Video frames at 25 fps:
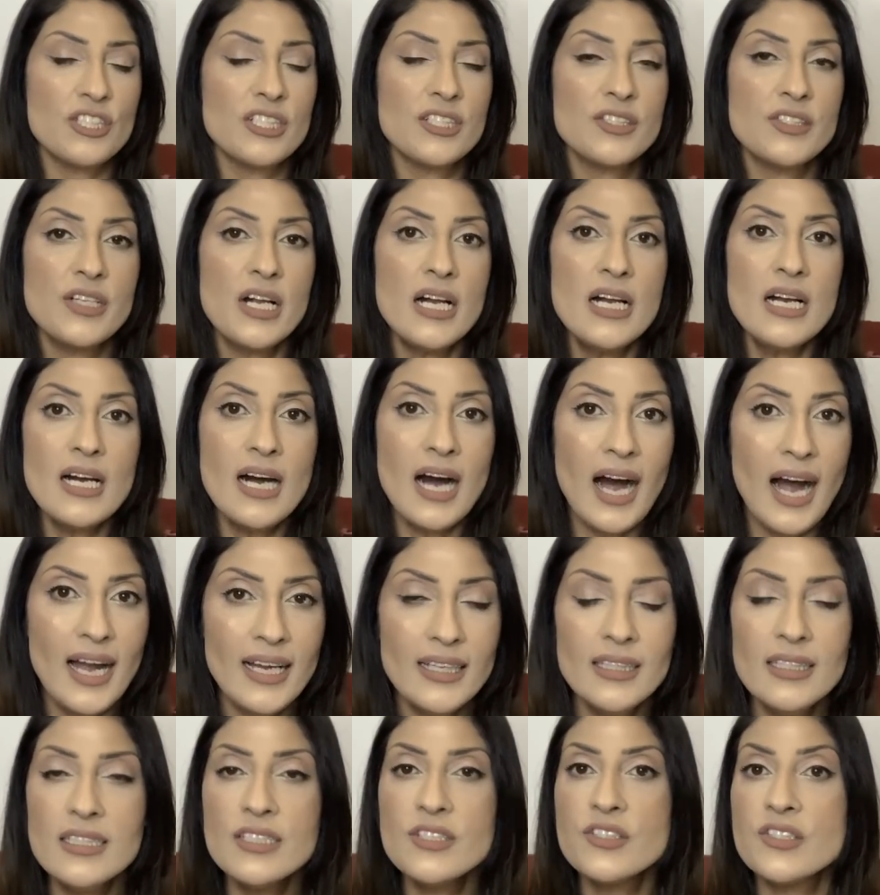It's
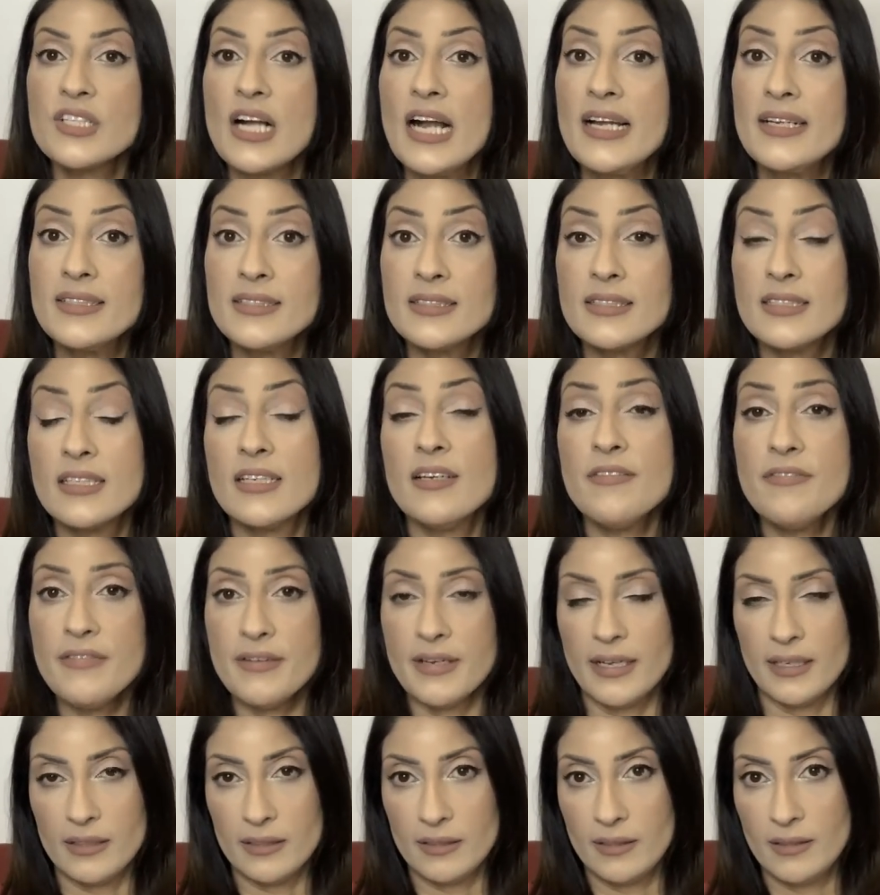highly
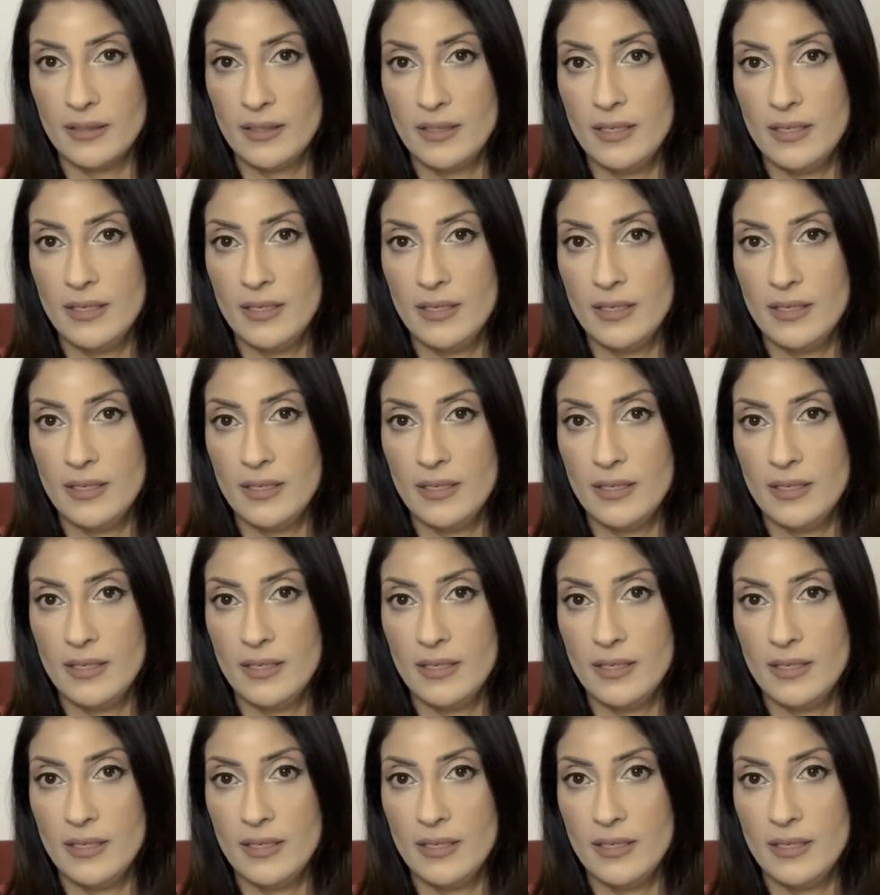scientific.